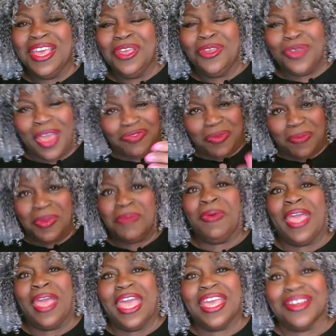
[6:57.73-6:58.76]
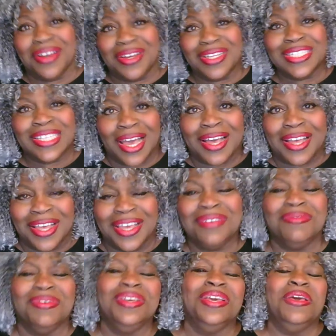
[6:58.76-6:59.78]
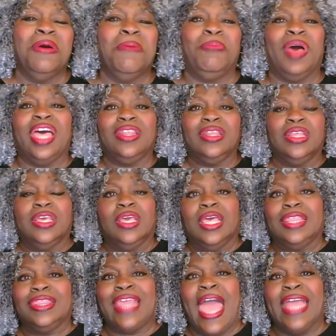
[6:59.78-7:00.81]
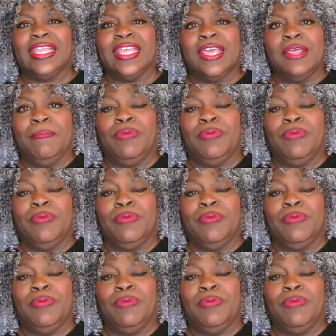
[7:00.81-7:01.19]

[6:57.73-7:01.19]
You have to be paying on time, but that can